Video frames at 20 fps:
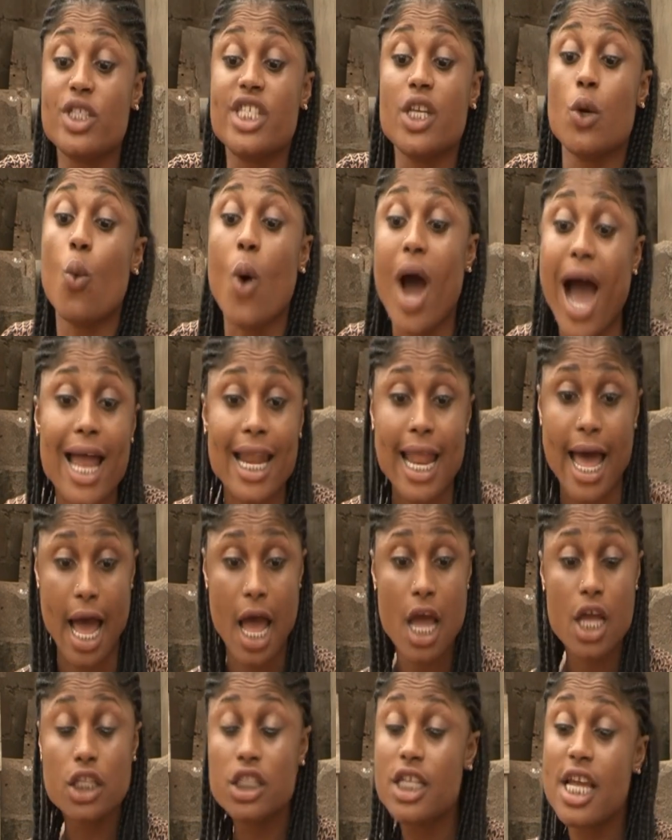with him, wahala,
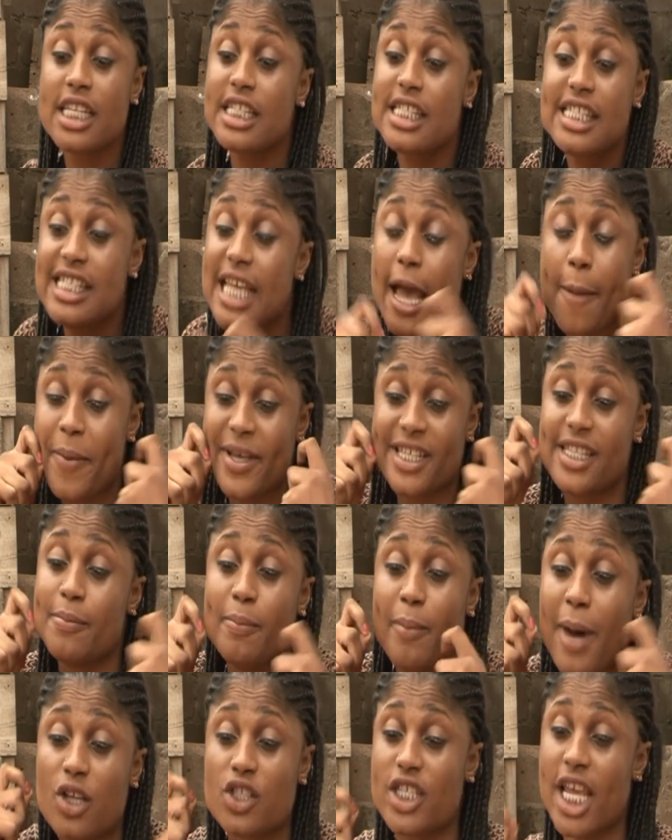they tear
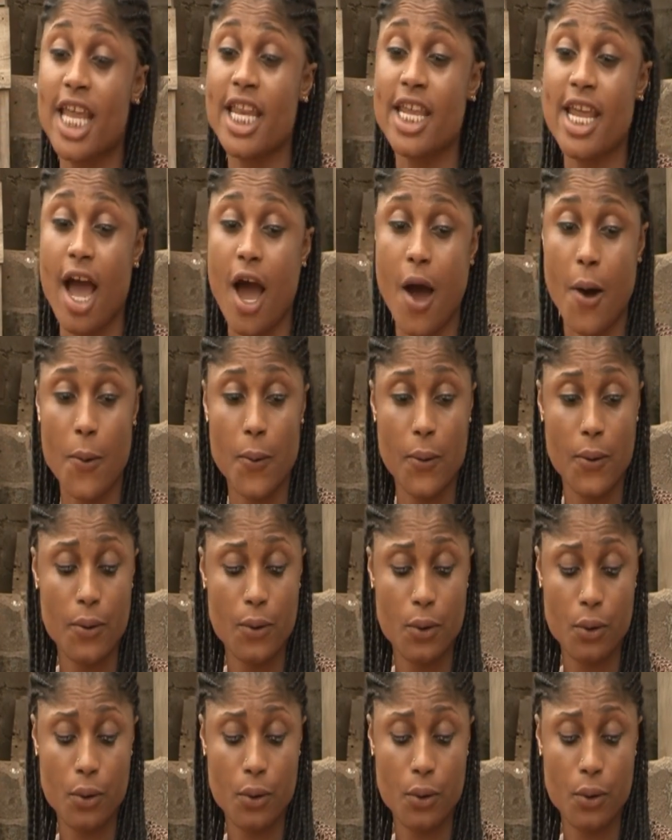person mouth anyhow.